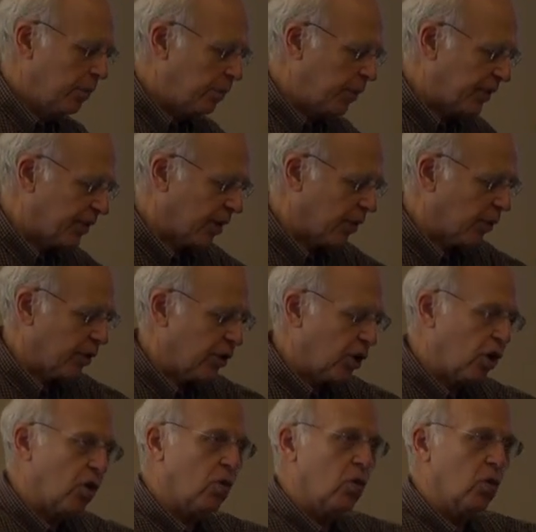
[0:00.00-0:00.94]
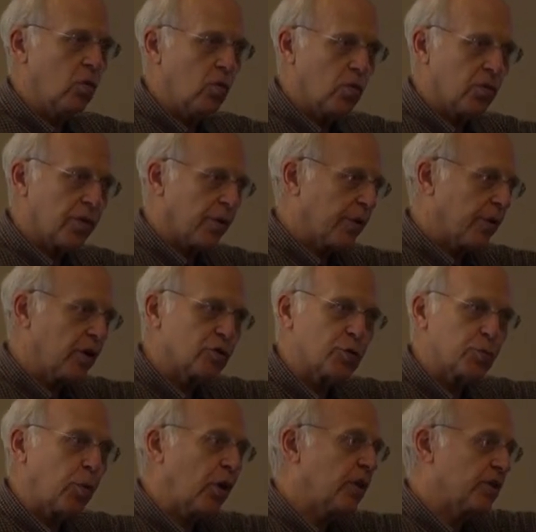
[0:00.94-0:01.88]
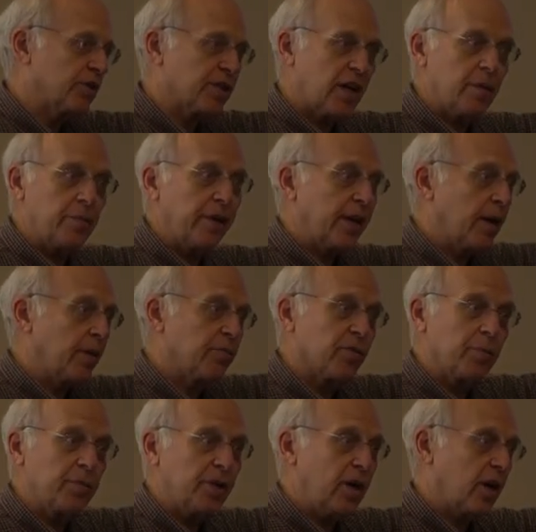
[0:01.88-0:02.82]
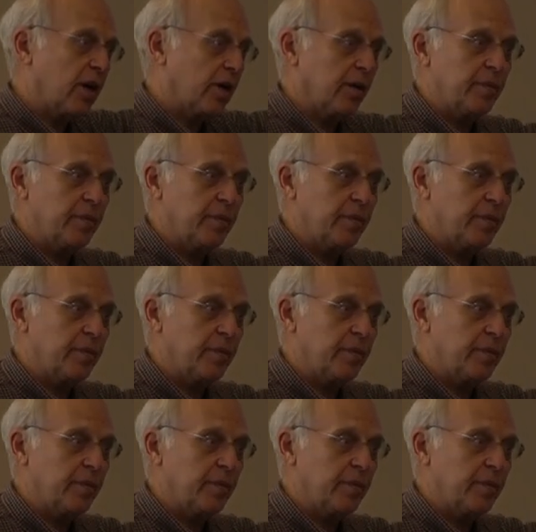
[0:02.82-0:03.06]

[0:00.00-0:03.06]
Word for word: but there were no there were no spoils coming up from the auger.